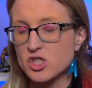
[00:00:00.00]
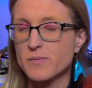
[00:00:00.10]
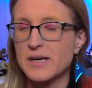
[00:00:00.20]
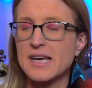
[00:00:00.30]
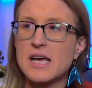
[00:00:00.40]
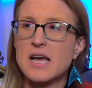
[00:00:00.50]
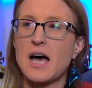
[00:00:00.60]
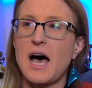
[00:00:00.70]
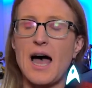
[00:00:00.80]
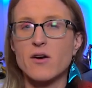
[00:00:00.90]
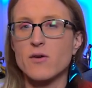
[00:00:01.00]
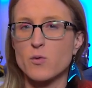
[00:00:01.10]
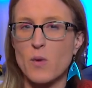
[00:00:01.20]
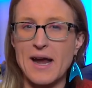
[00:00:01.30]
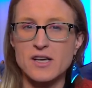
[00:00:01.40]
She'll be higher
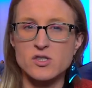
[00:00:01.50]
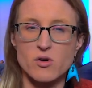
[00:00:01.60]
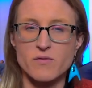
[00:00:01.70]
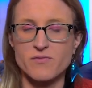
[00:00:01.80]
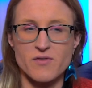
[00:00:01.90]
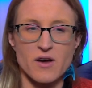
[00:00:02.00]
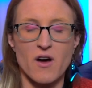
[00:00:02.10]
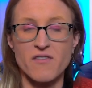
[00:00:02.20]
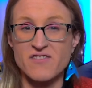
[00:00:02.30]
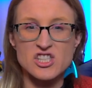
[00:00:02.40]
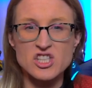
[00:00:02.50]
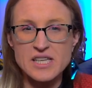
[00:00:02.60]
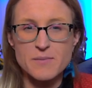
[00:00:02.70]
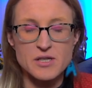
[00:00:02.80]
in rank sort of officially,